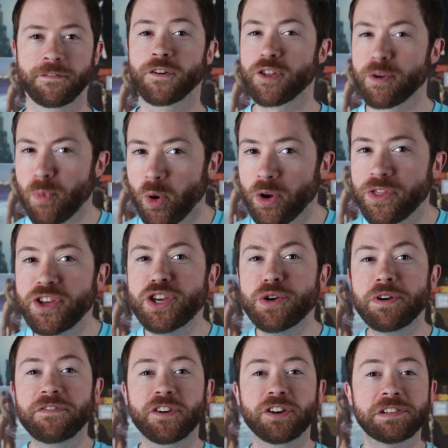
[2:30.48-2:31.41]
Furthermore, the
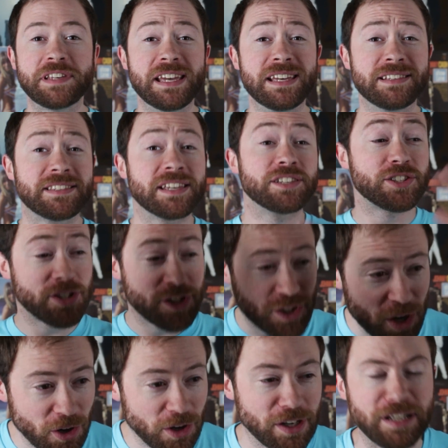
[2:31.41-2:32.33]
universe is
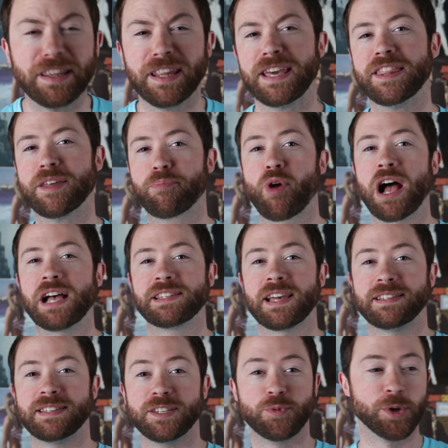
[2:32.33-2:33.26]
certainly the
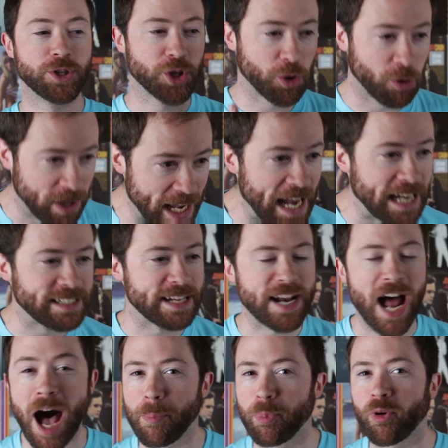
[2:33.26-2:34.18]
processes which create
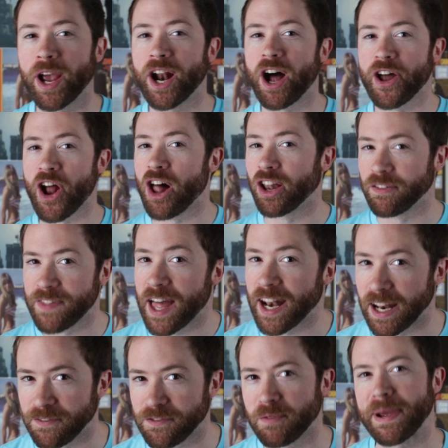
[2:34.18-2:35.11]
and operate on all of
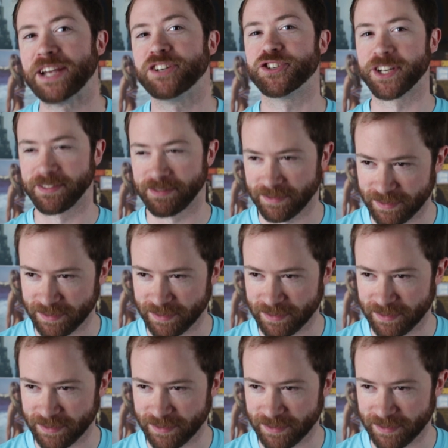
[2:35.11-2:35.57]
that information.